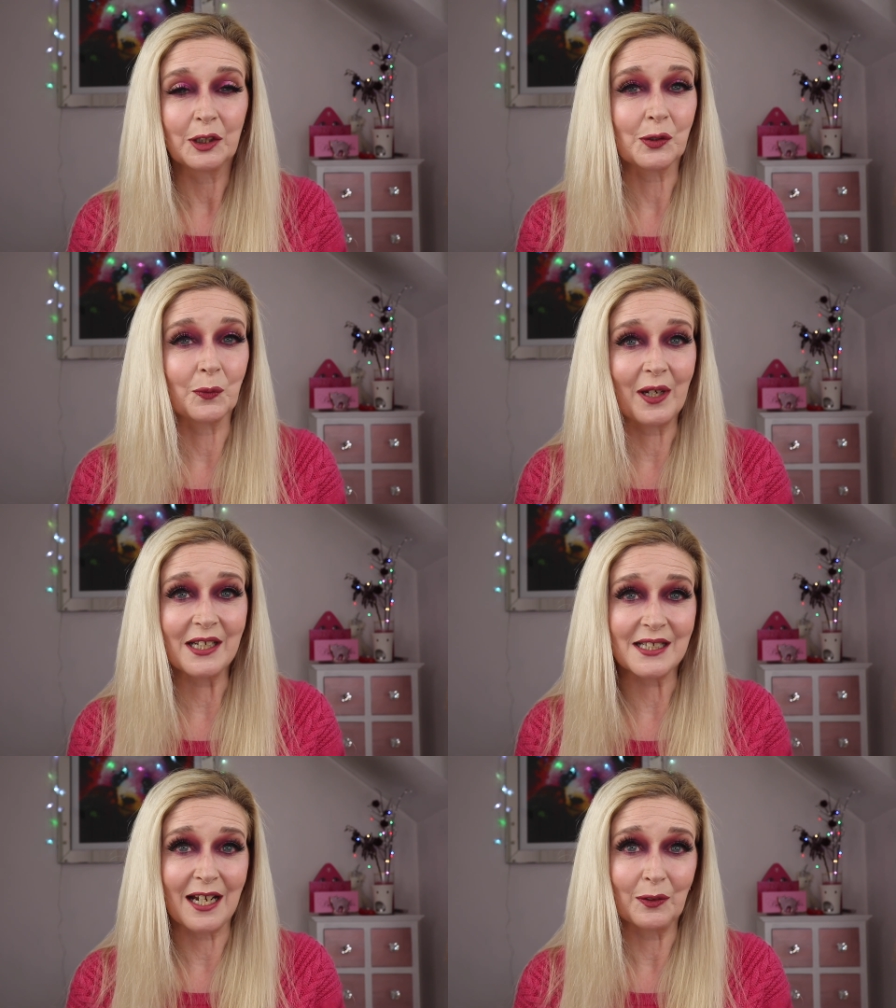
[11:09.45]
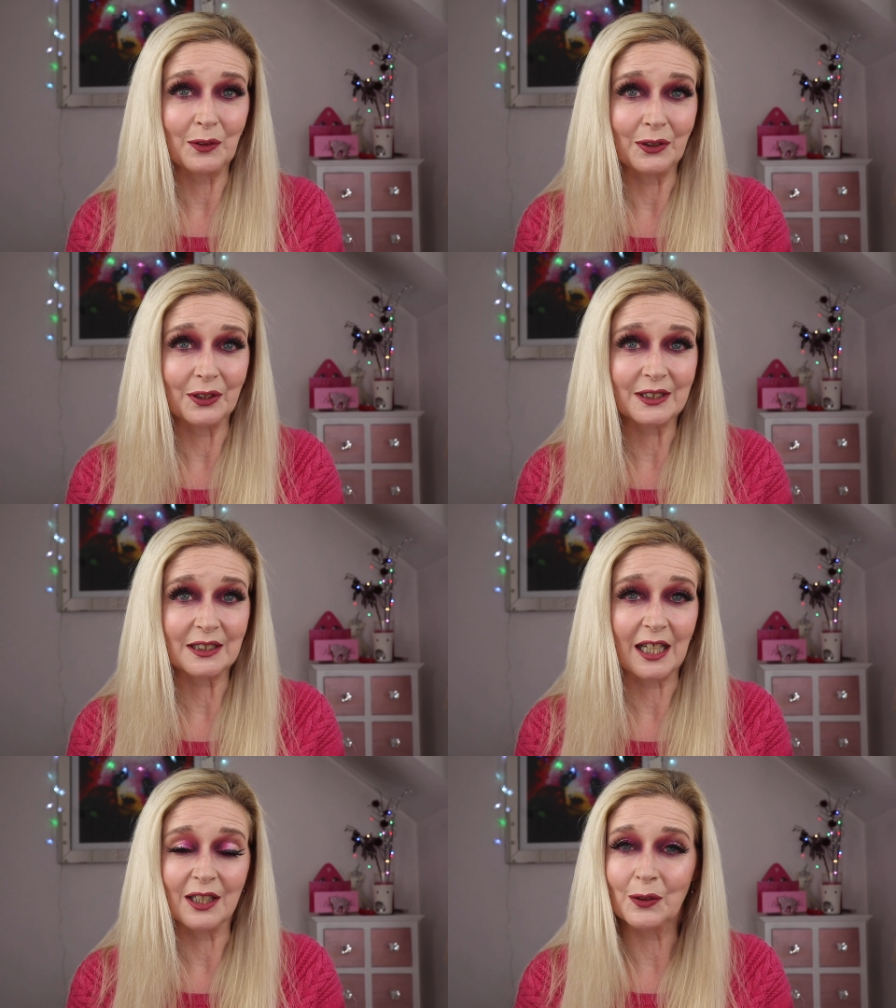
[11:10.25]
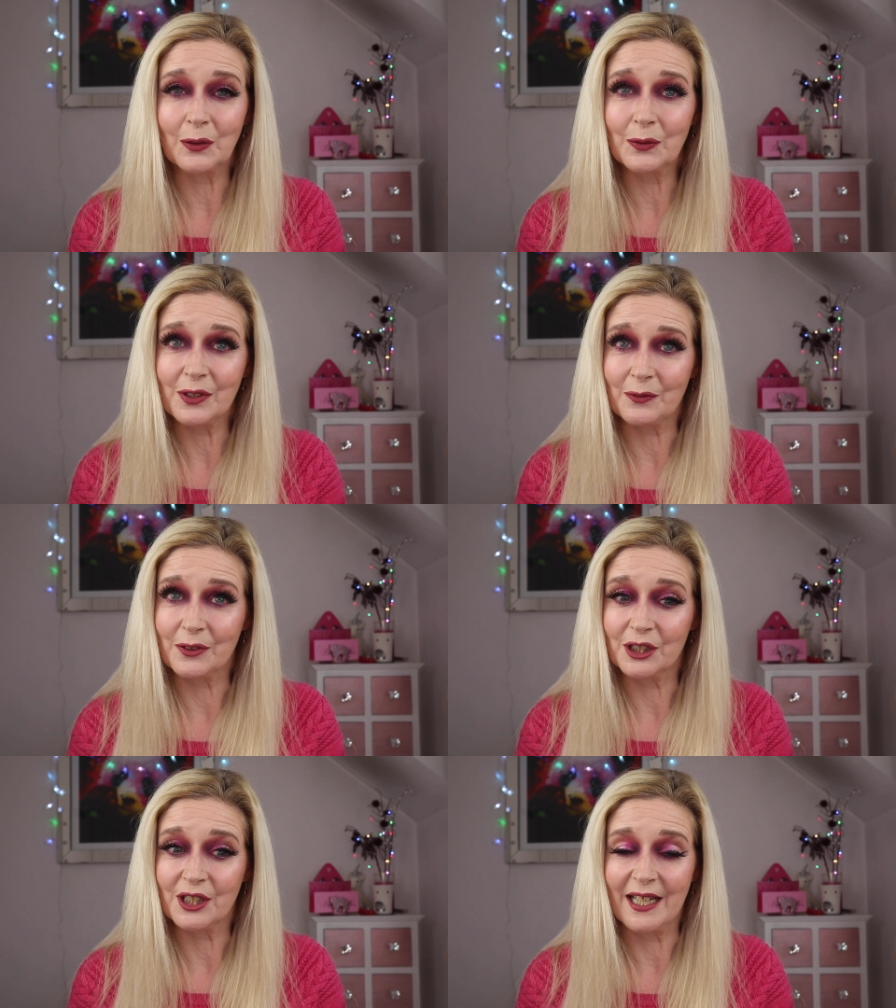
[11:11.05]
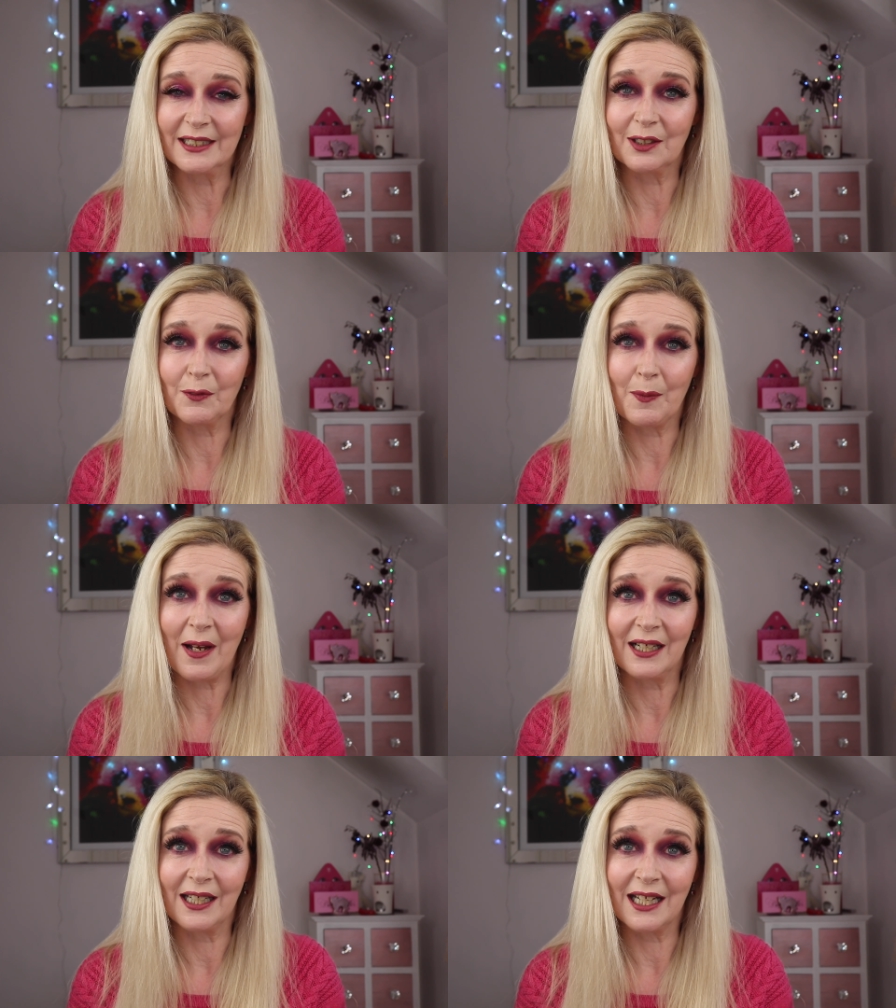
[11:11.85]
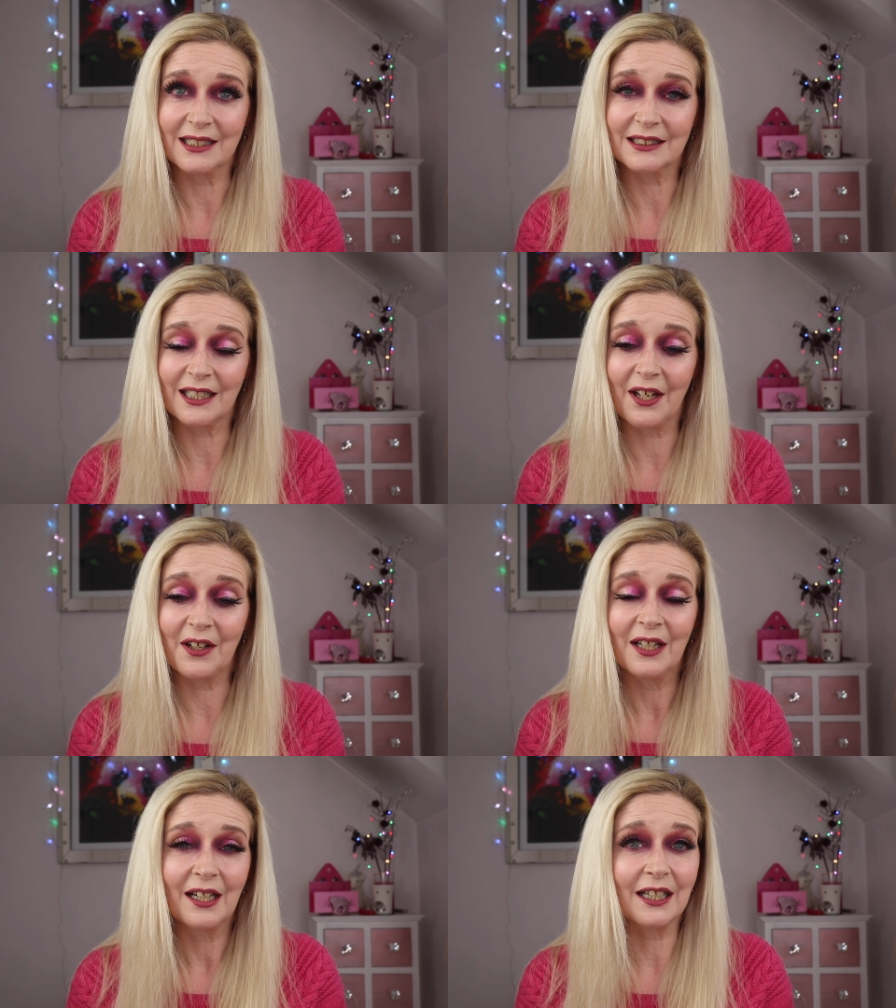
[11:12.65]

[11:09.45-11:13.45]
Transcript: to winged out looks and all different shades of the palette so